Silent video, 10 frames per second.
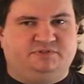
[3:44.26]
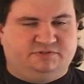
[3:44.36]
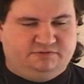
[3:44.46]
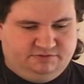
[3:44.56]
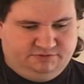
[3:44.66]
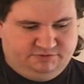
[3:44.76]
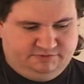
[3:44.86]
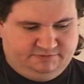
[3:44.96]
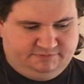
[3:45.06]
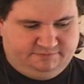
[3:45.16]

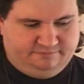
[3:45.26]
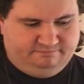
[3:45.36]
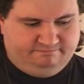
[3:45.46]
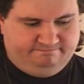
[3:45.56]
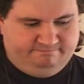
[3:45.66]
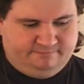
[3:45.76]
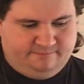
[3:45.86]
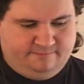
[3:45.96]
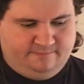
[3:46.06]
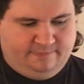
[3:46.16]

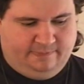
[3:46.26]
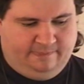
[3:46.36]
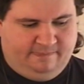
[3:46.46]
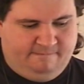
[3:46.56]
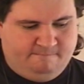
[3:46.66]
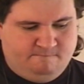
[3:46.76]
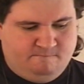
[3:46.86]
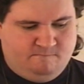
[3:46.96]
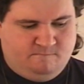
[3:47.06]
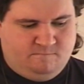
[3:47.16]

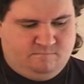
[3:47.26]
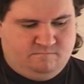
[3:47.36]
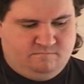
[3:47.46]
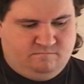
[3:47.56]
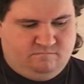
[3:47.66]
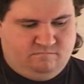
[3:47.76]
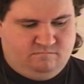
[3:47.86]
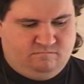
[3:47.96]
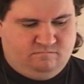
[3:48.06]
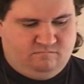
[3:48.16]

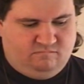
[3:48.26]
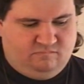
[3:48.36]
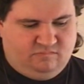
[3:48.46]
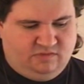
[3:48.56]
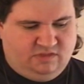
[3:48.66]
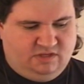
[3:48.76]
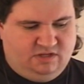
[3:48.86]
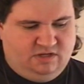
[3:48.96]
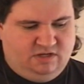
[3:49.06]
[no speech]